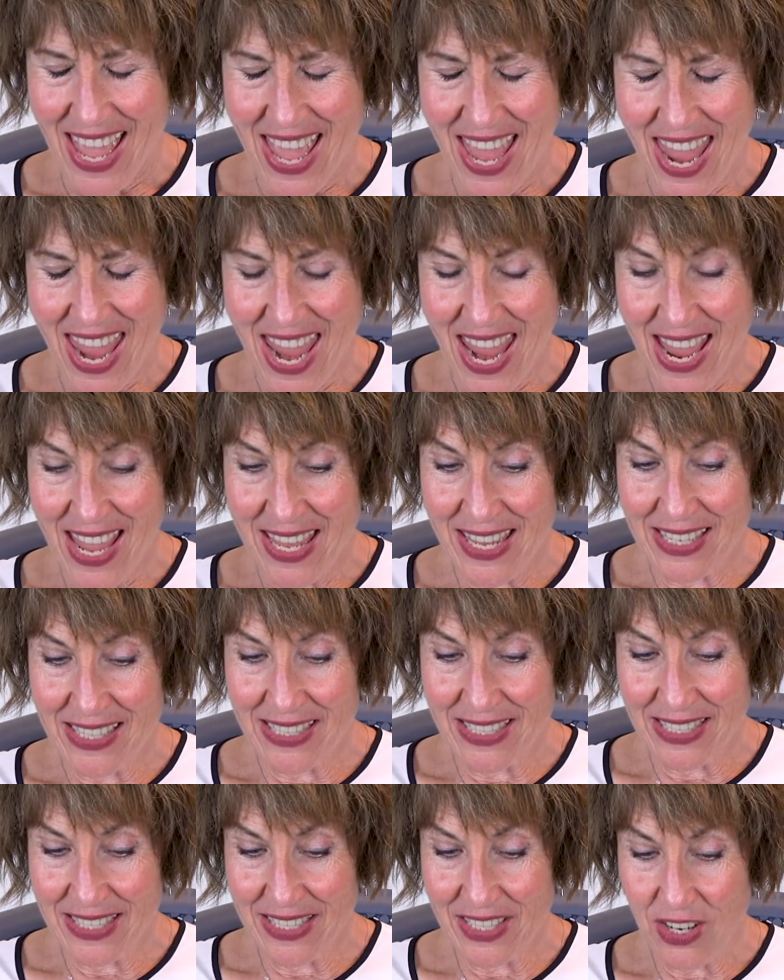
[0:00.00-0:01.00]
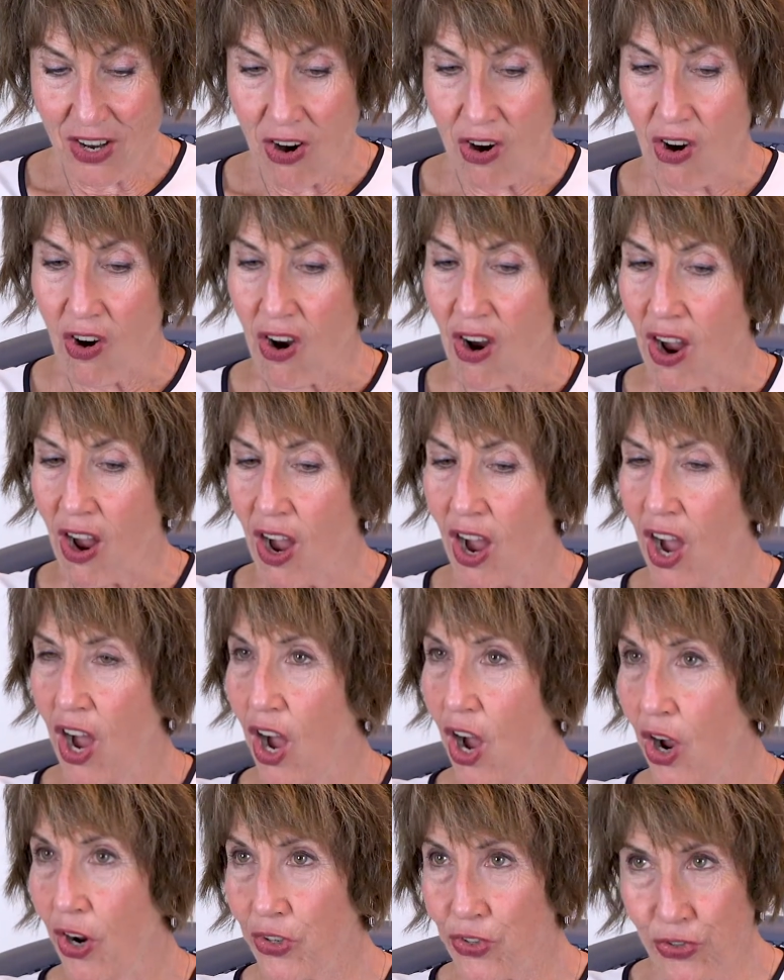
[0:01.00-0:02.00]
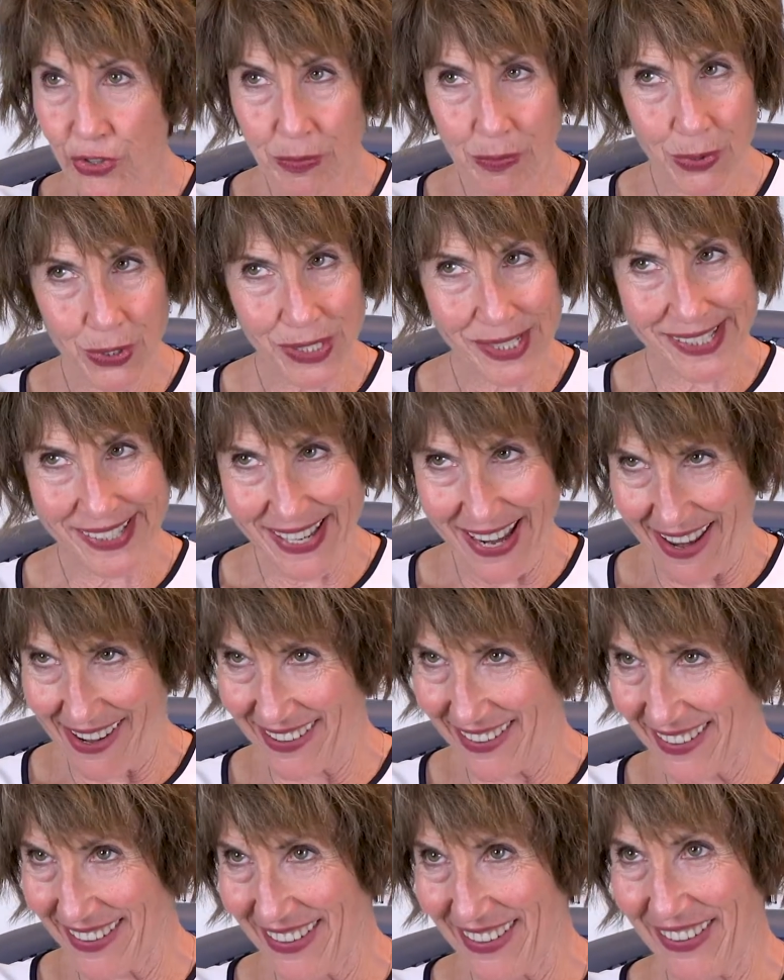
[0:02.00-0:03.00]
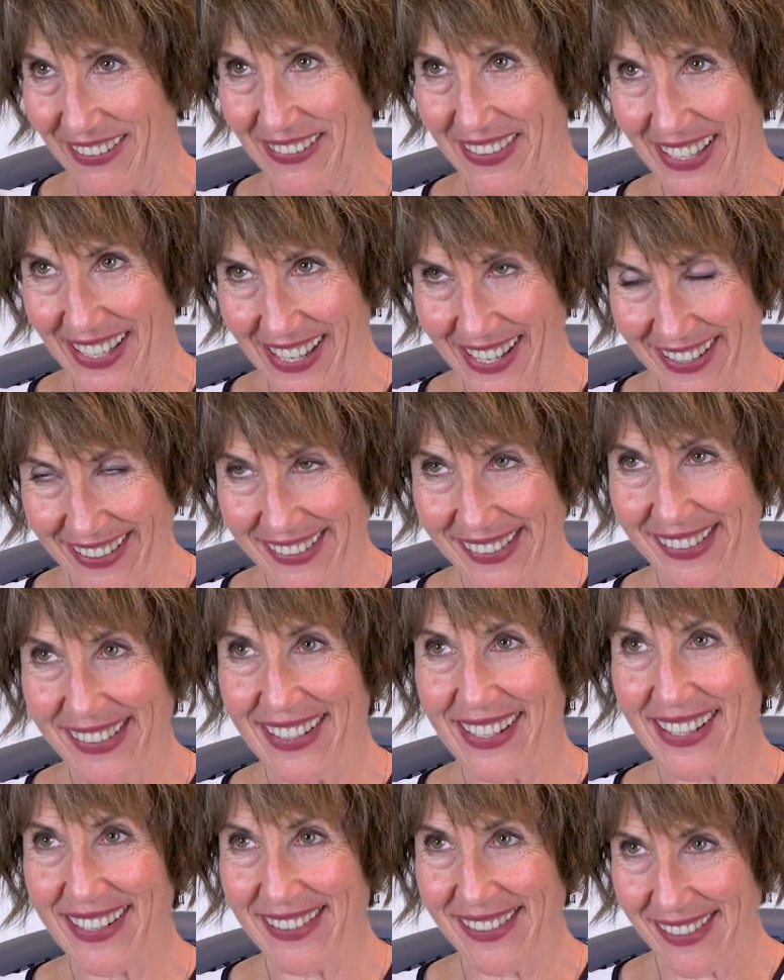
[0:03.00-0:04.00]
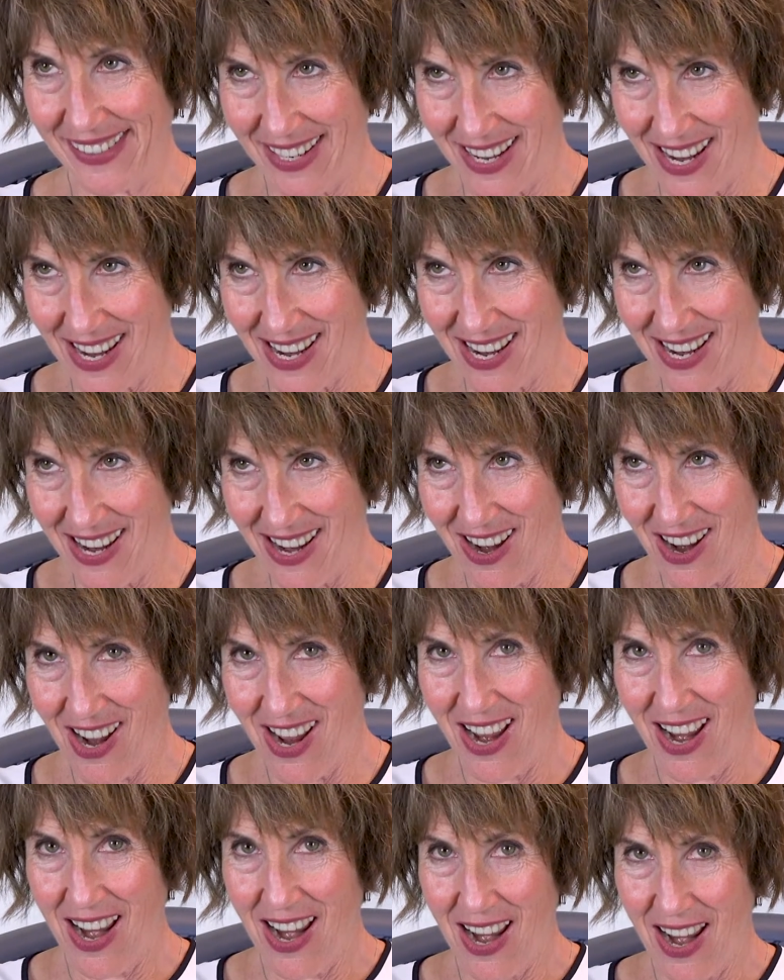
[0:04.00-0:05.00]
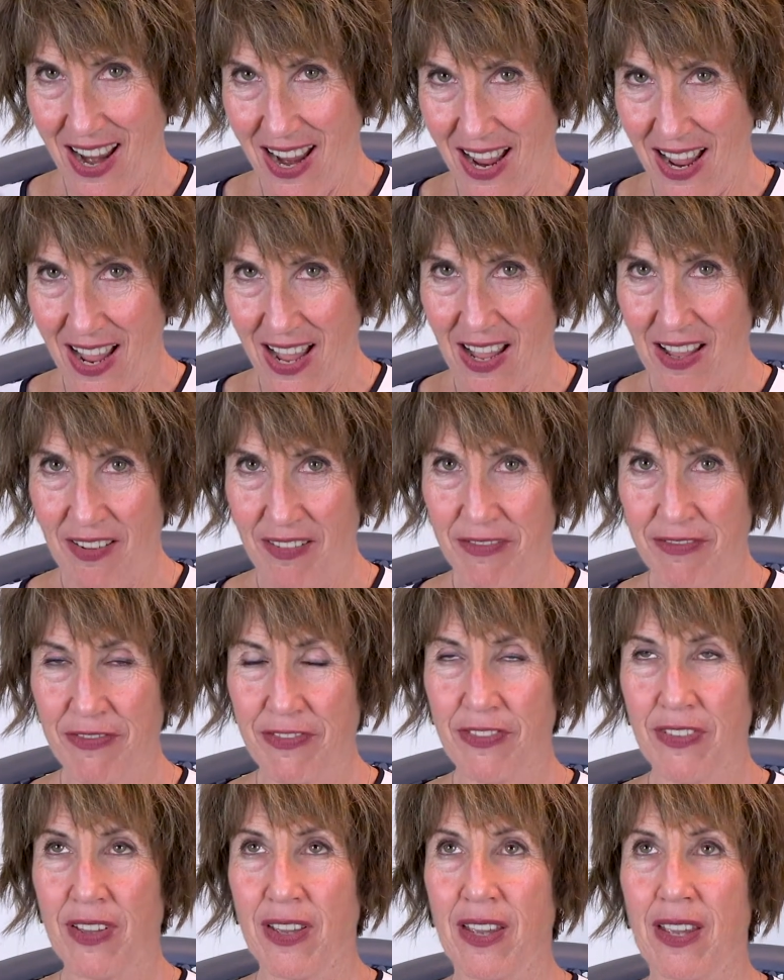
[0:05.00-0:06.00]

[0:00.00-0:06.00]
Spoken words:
And 100% of the kids that I see have